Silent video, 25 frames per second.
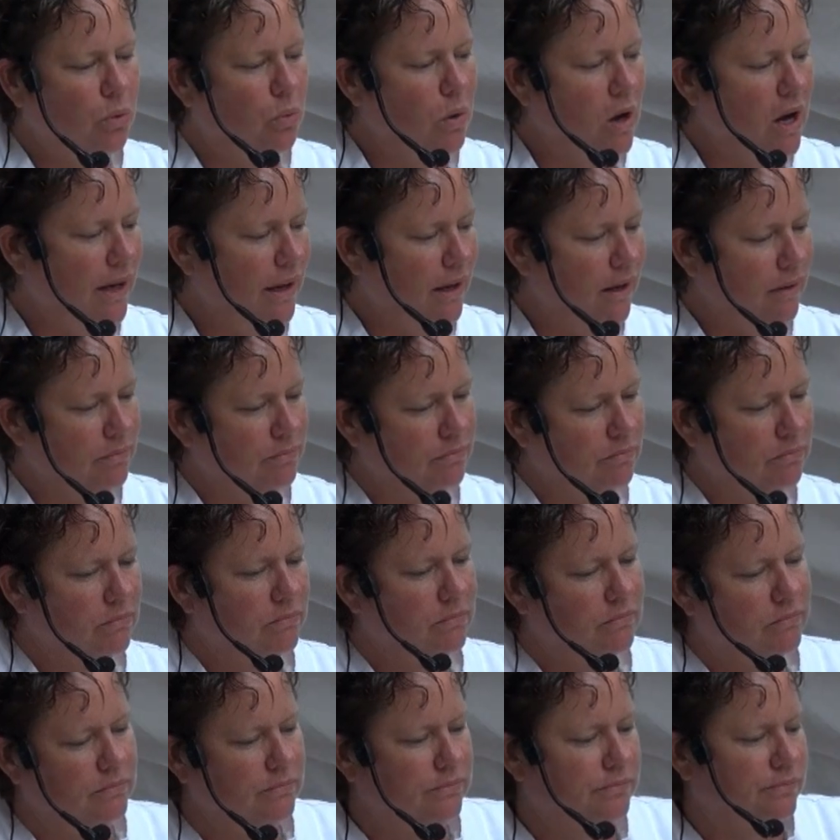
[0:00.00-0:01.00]
you want to
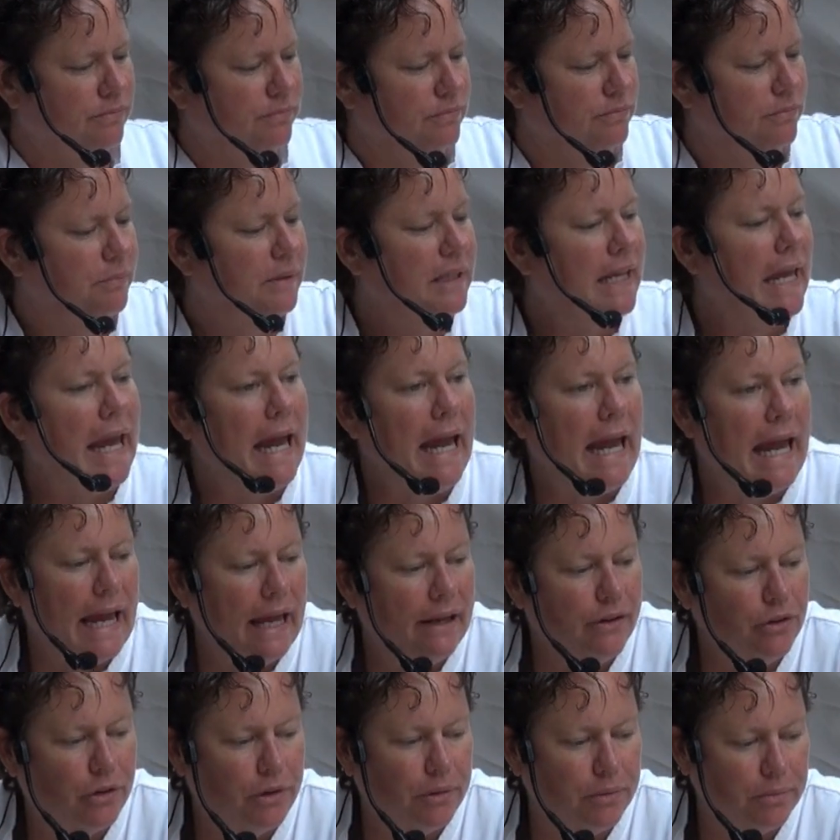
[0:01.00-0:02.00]

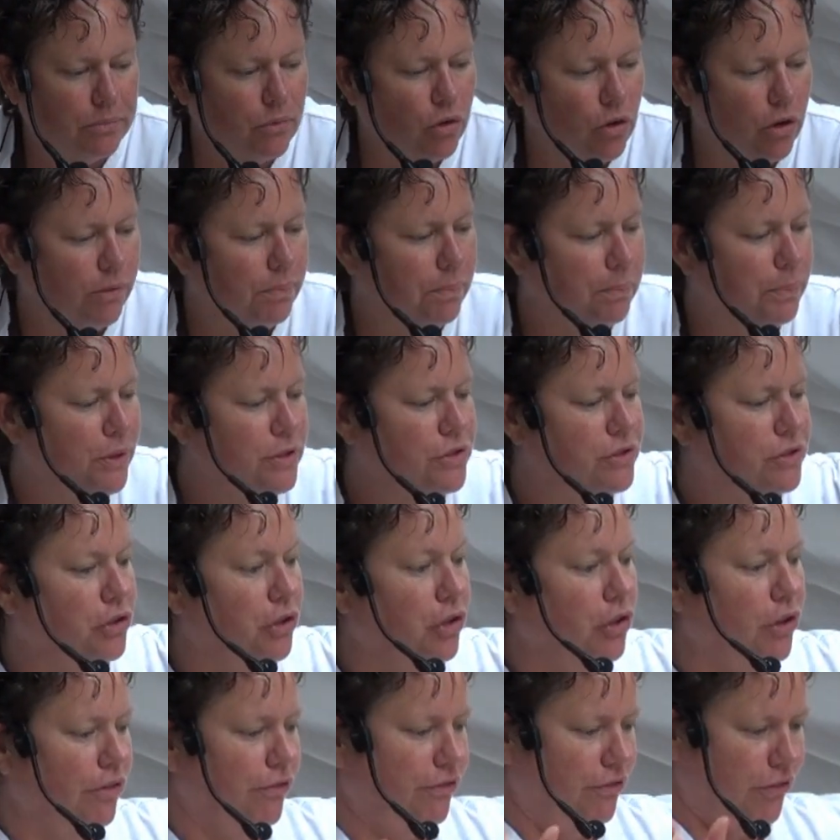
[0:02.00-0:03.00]
can or
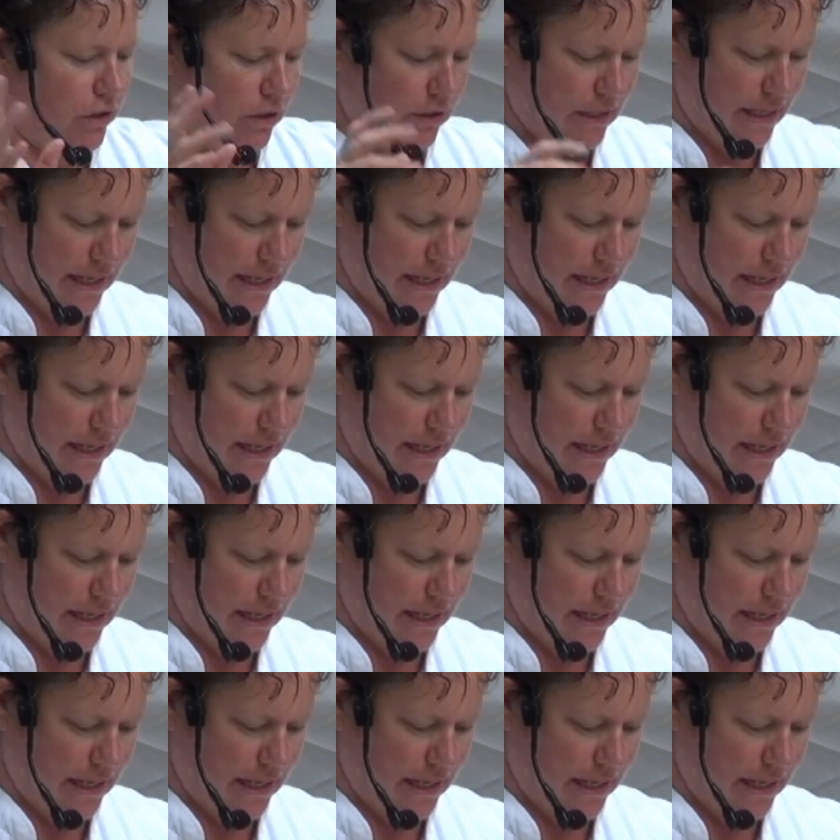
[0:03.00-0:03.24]
preserve for